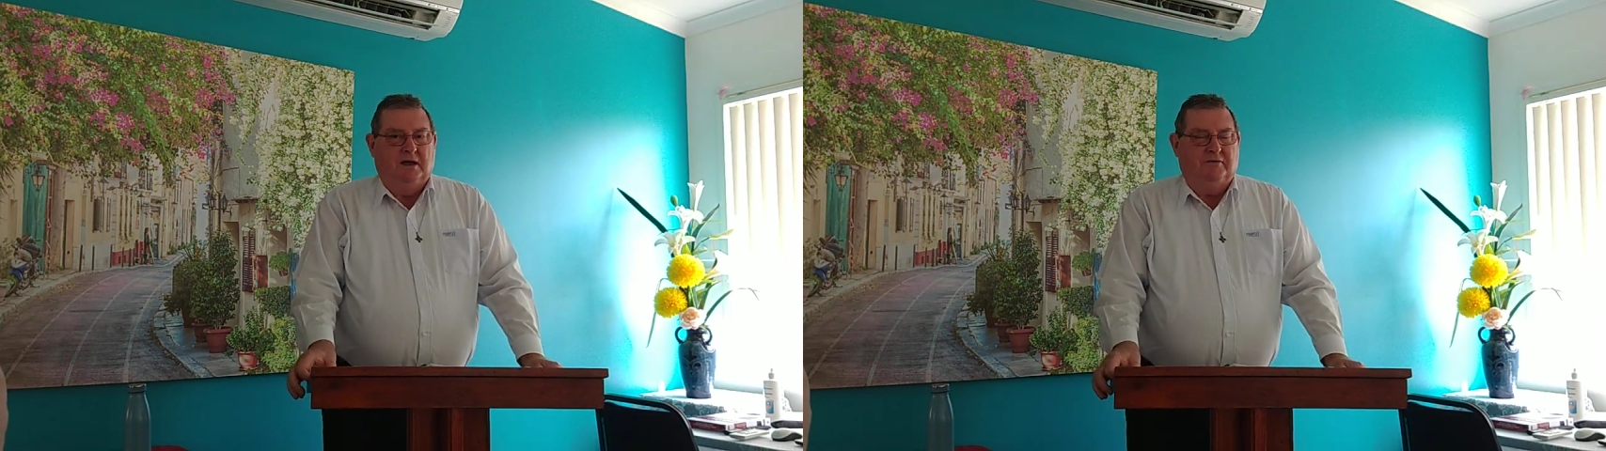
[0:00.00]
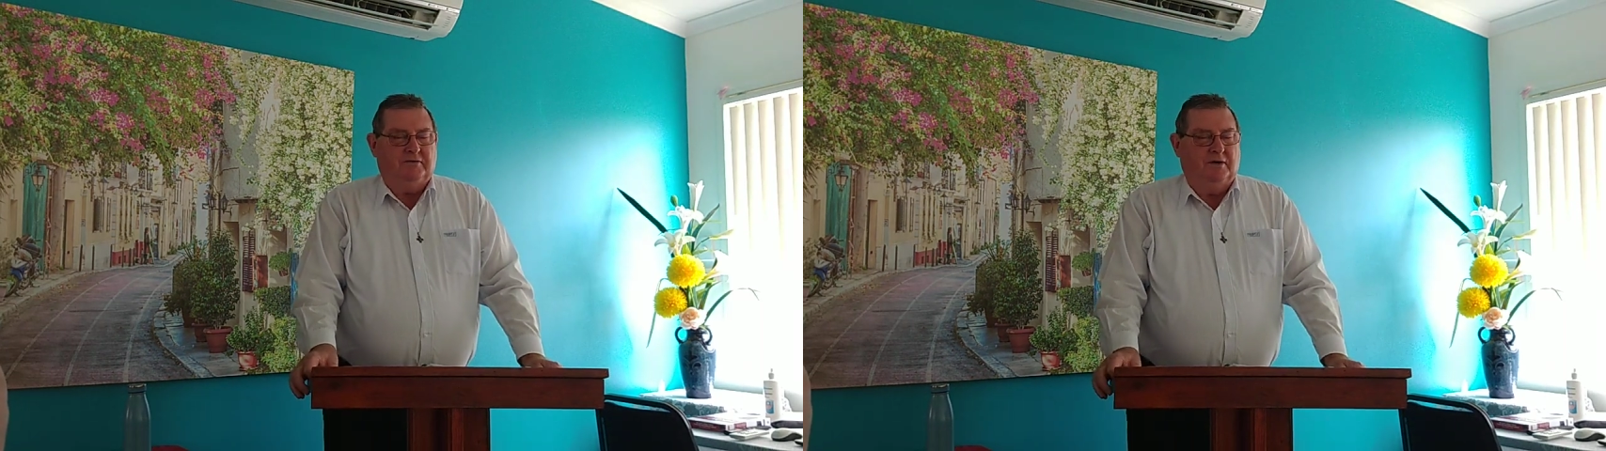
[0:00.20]

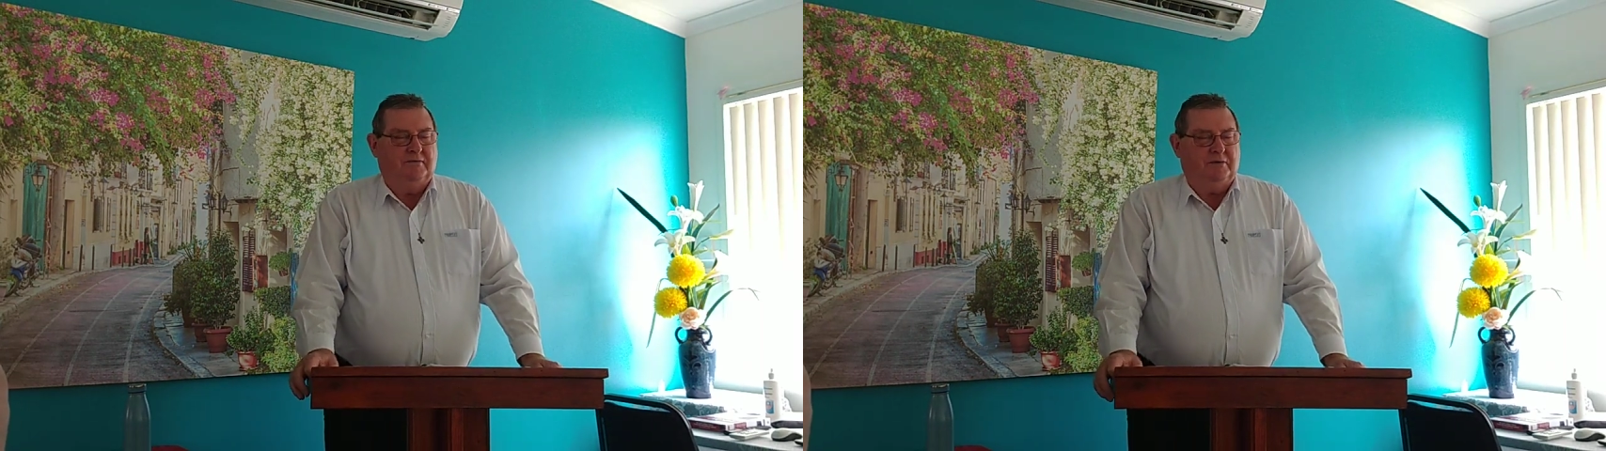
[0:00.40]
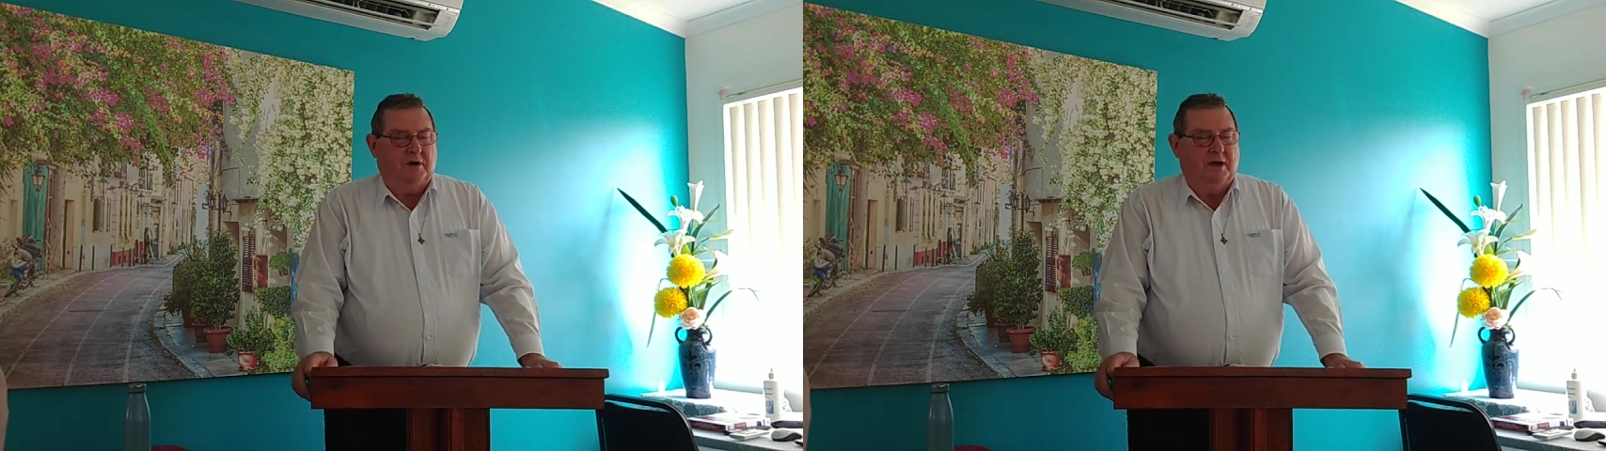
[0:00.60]
after I
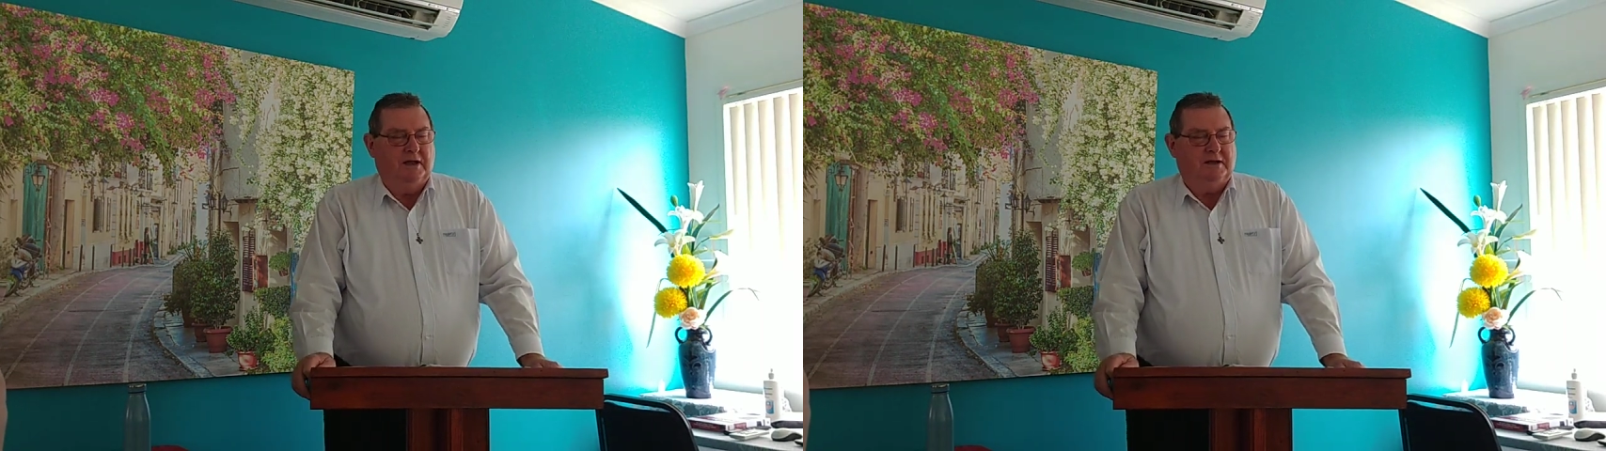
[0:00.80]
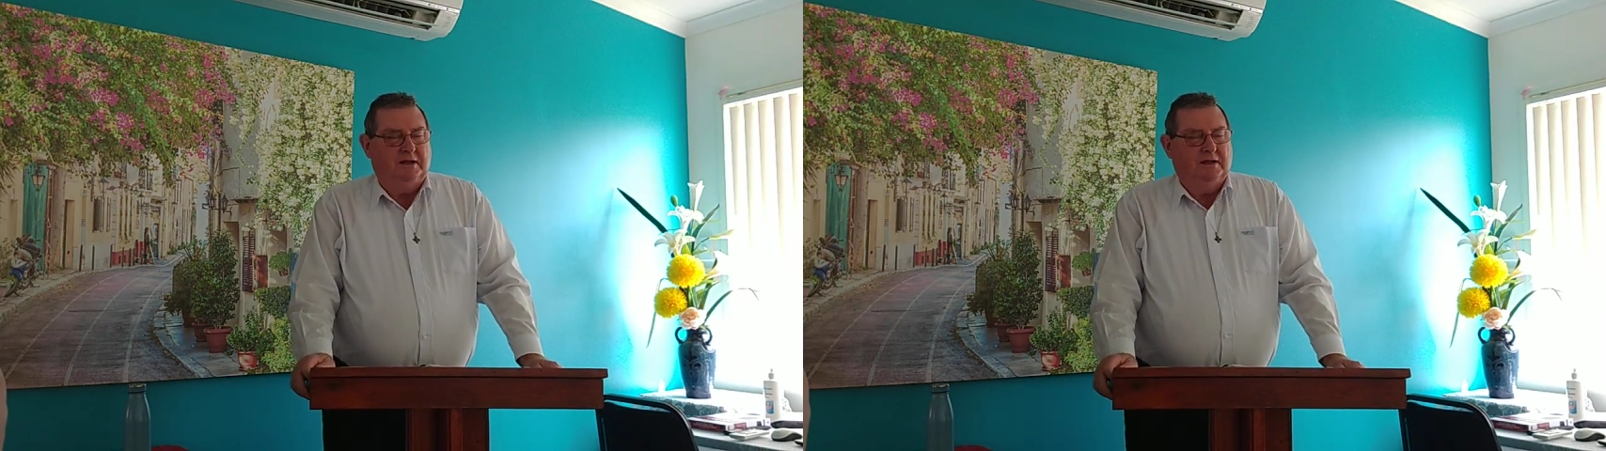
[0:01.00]
have prayed,